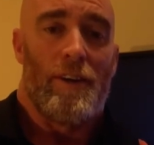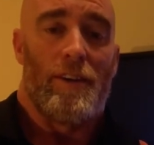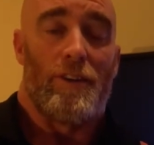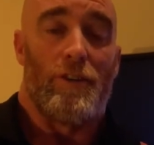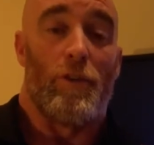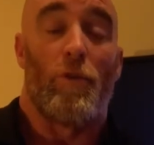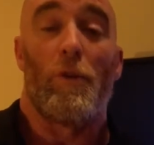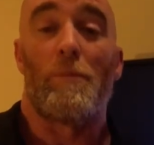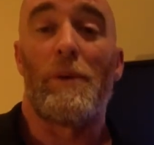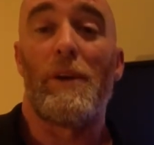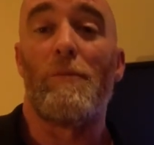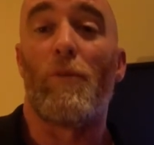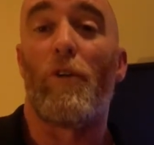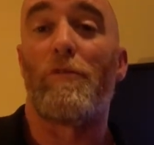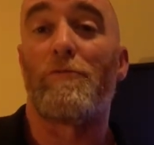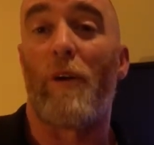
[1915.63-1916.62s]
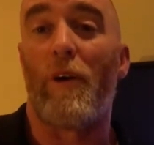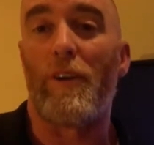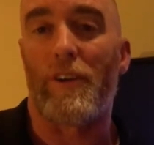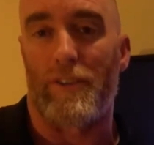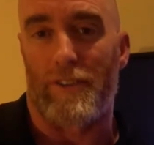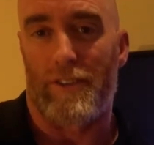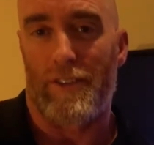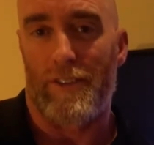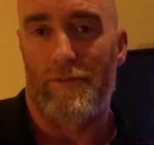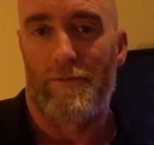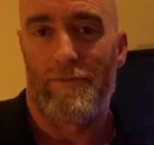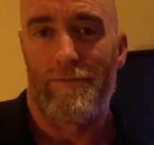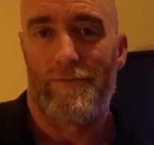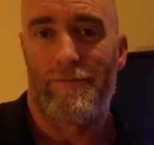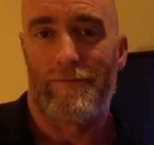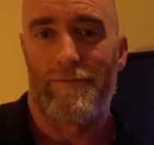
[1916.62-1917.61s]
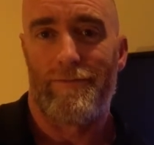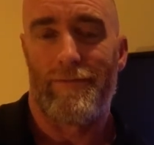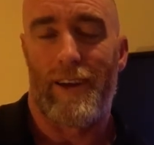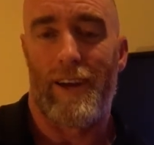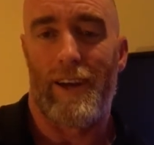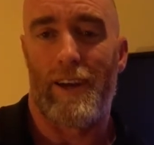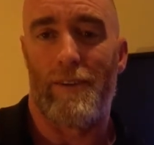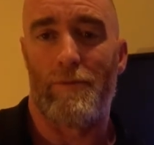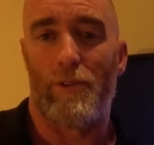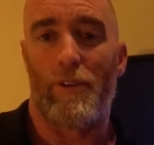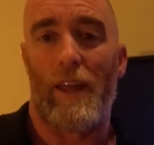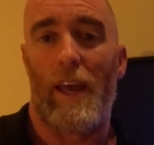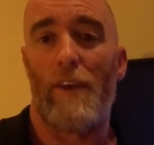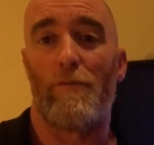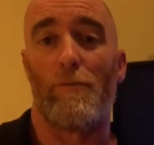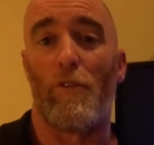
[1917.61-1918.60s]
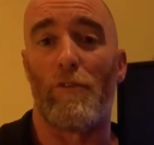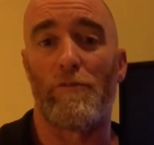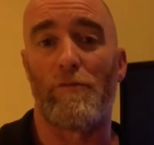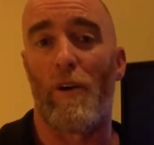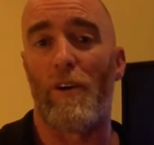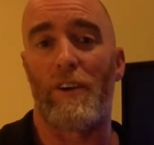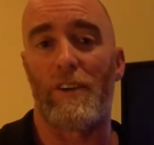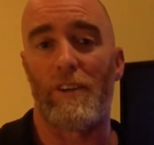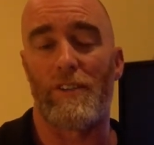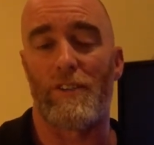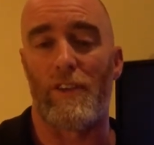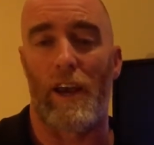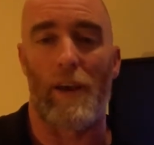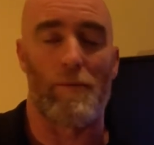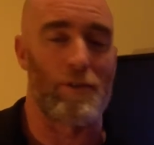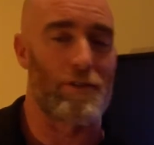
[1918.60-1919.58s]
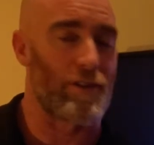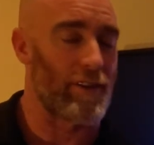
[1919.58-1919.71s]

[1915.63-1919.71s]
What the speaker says: you will be more focused. You'll have more focus, you're able to